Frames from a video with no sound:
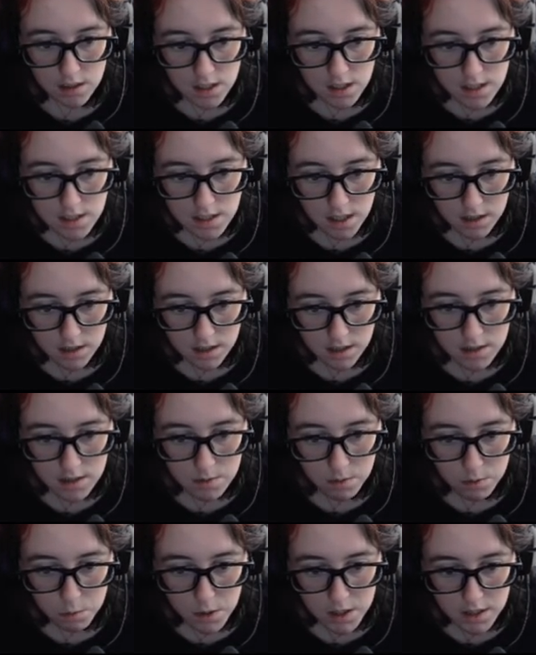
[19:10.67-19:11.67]
Lady
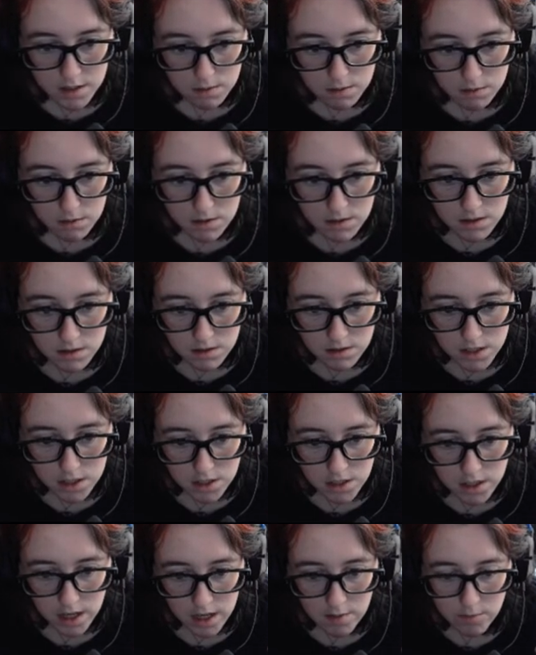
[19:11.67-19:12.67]
Dahlia's requests are always on
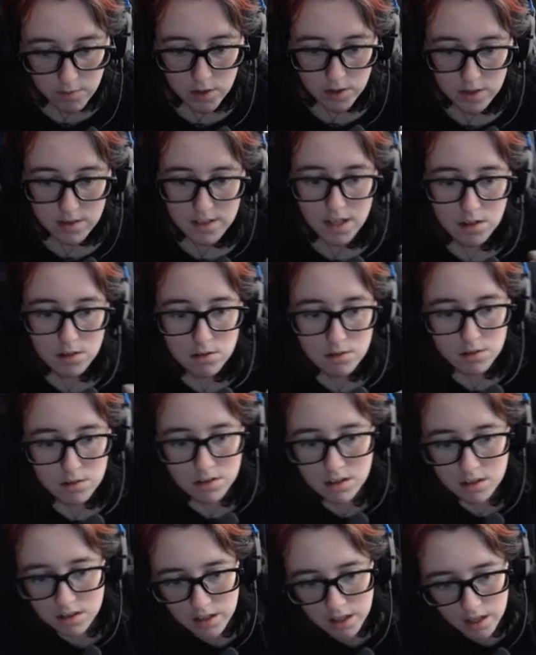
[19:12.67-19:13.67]
such a handful to take on,
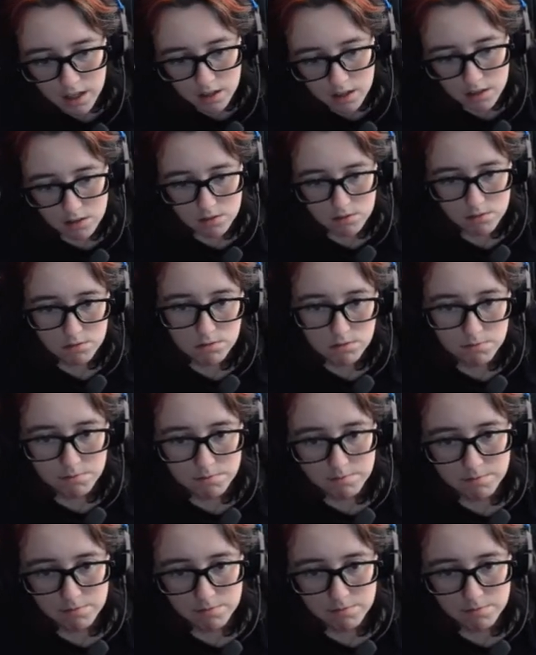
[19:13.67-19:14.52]
aren't they? Uh -huh.